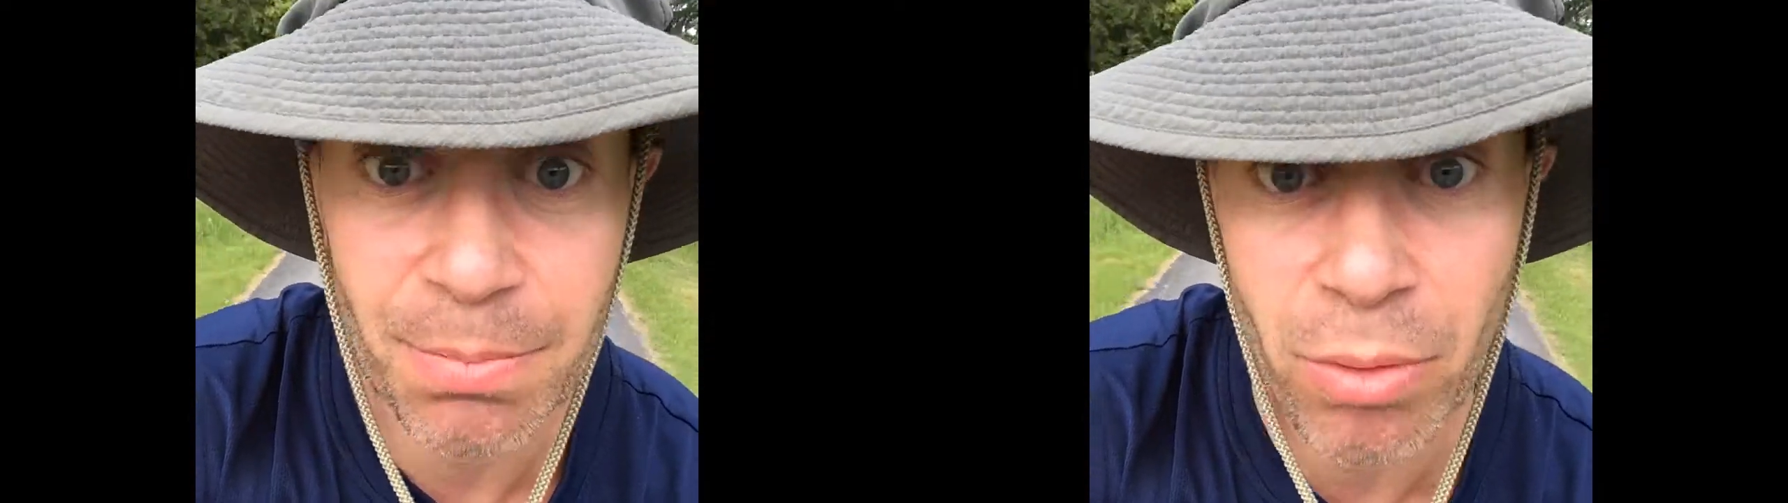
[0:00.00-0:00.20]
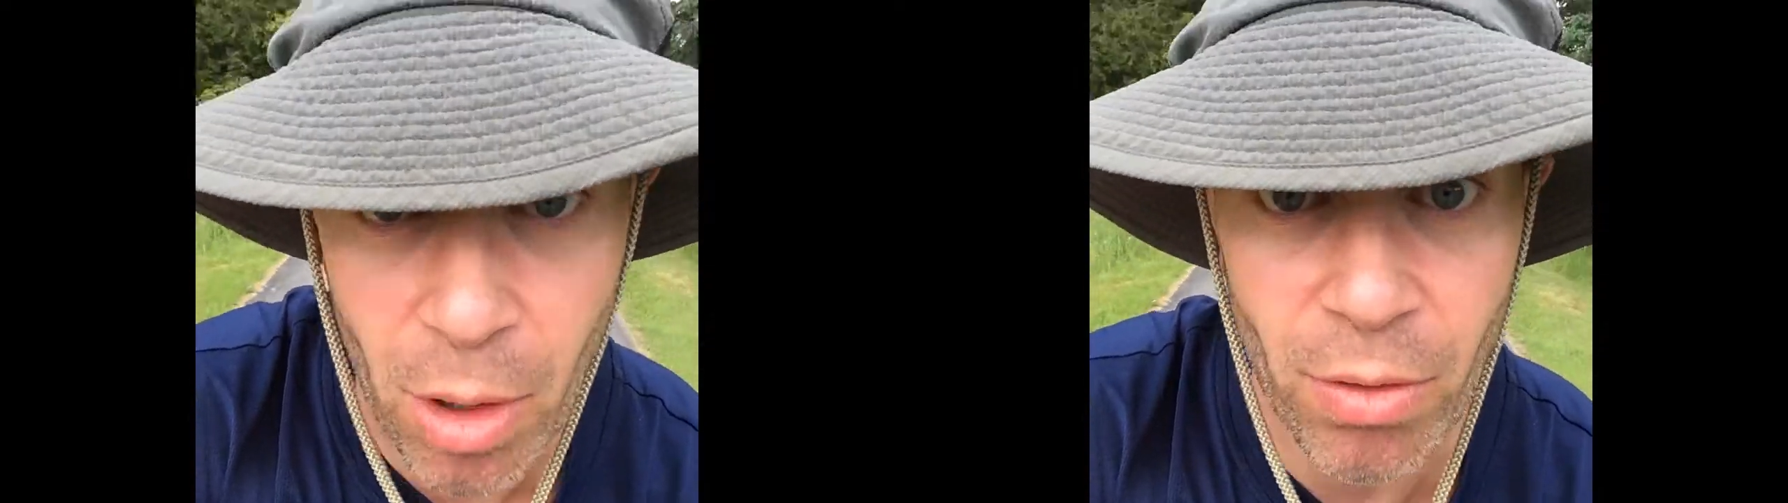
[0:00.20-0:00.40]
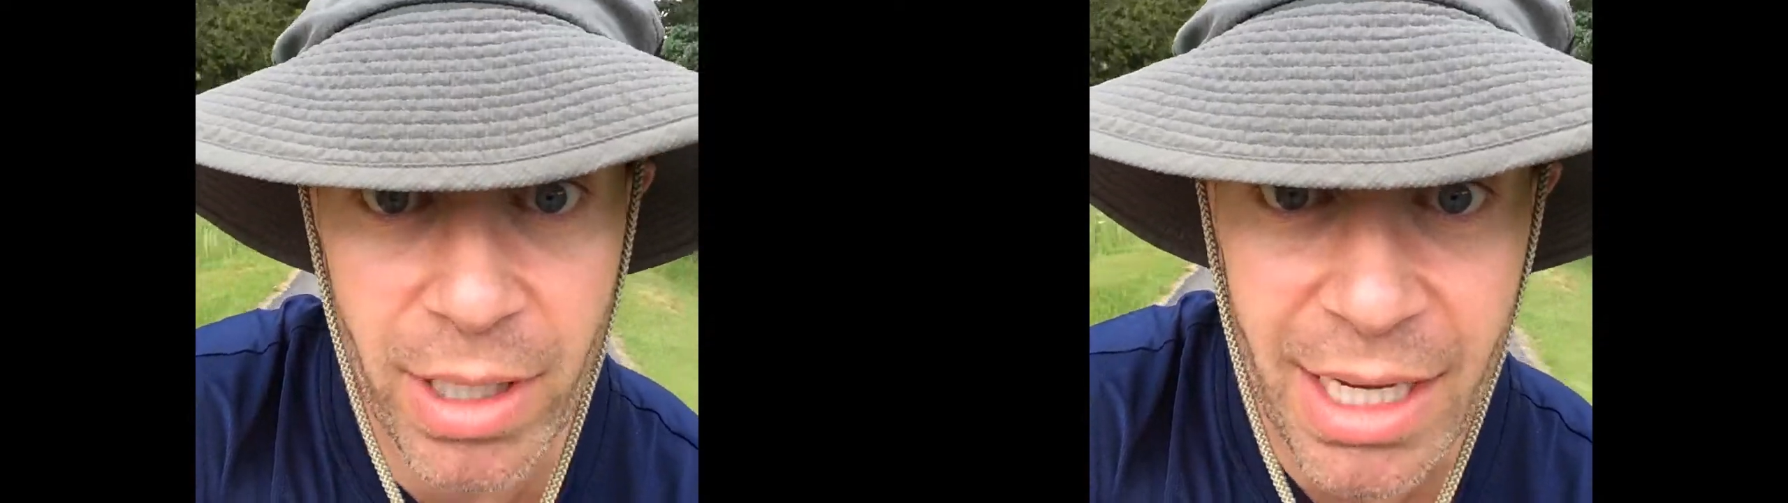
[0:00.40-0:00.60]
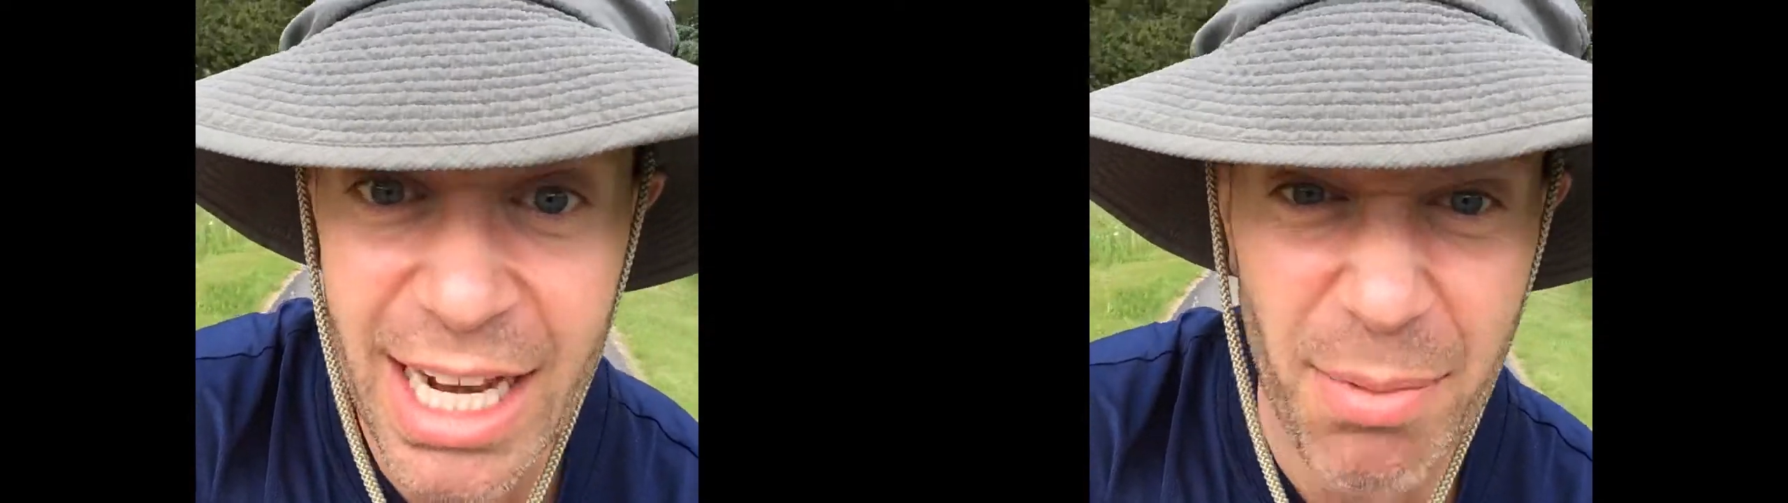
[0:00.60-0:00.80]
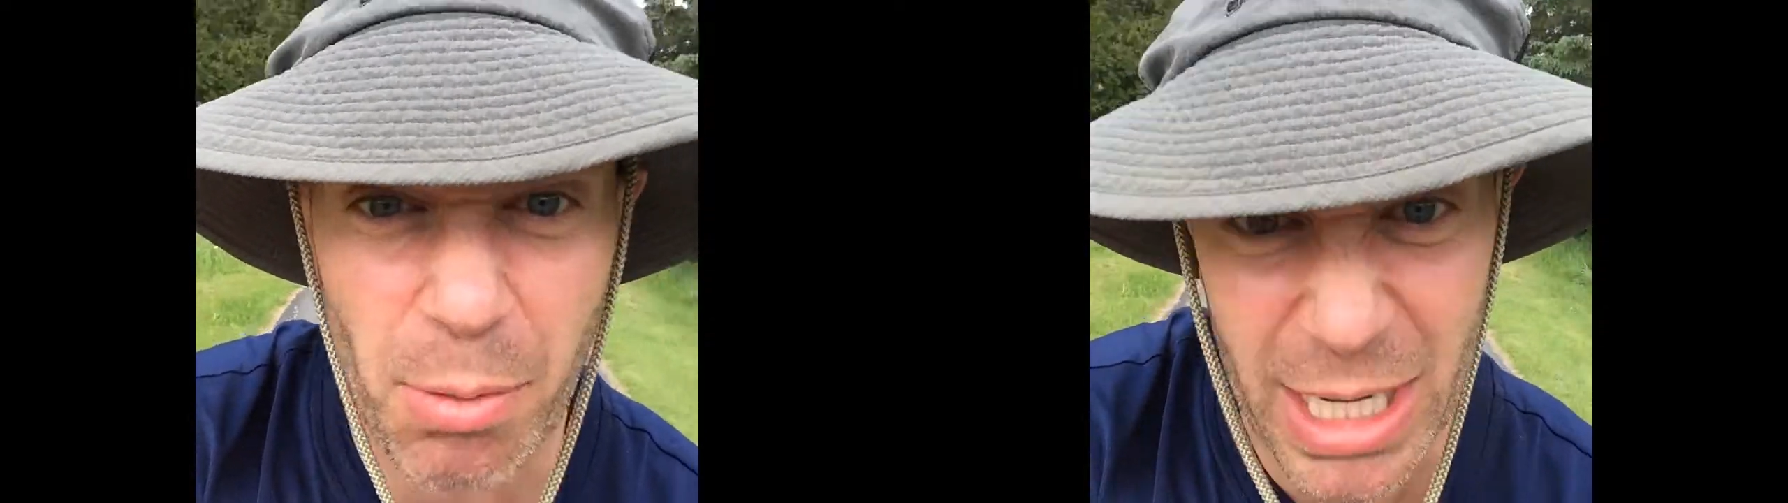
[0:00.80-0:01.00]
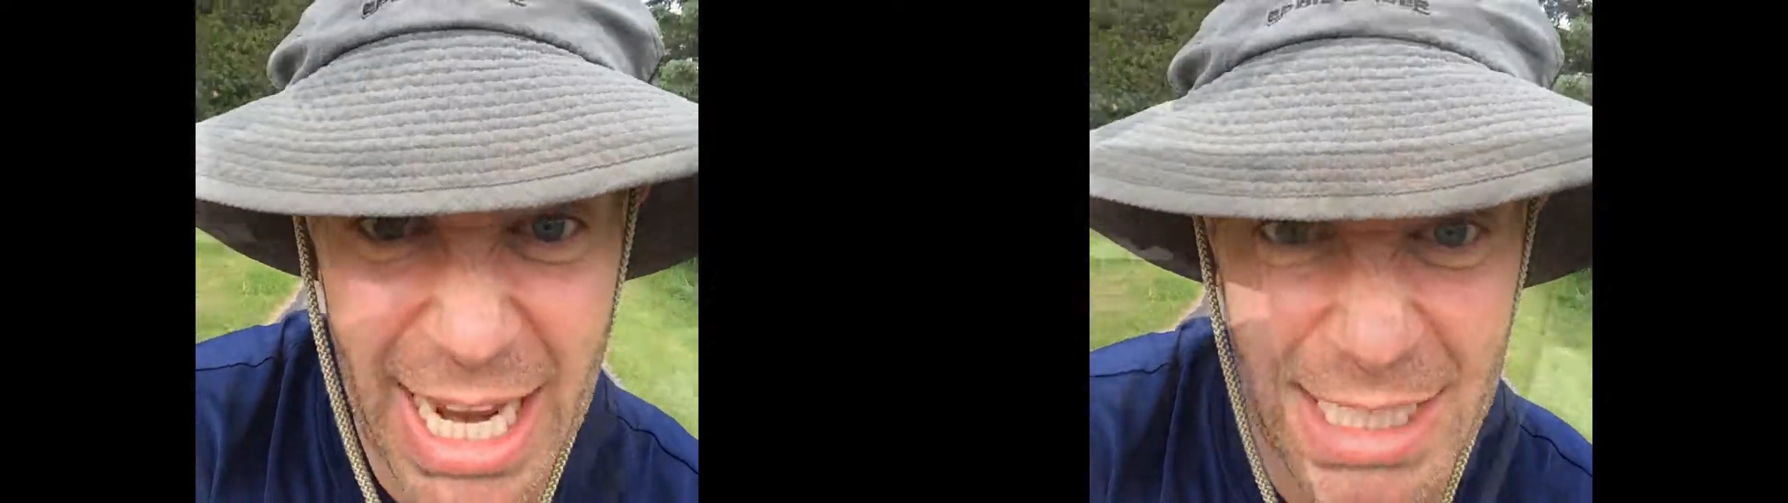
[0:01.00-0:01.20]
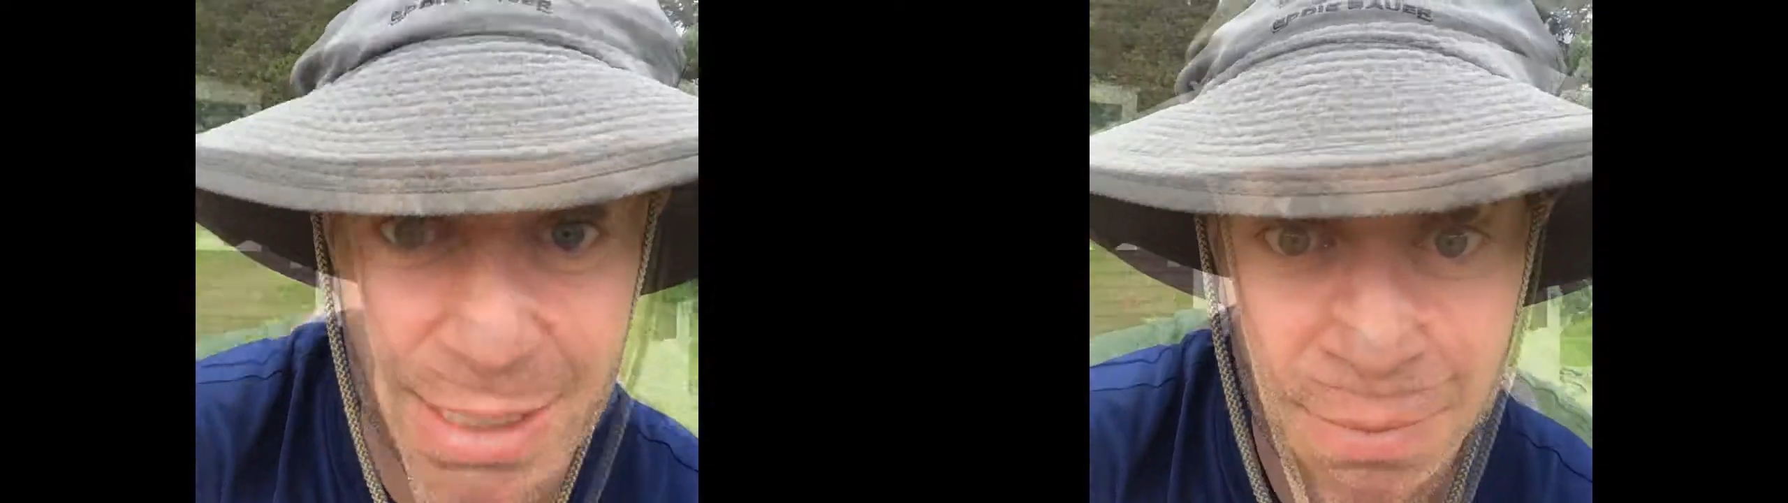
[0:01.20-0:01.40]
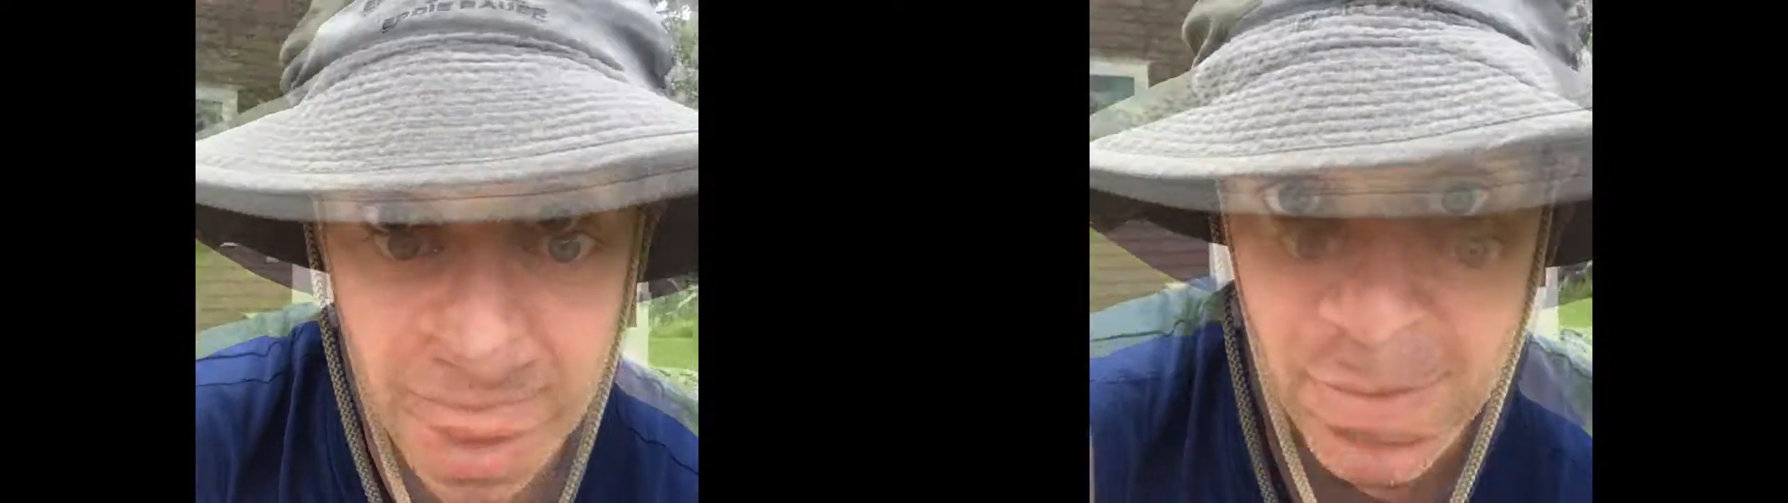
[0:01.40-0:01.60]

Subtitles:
broke, and everyone hates him.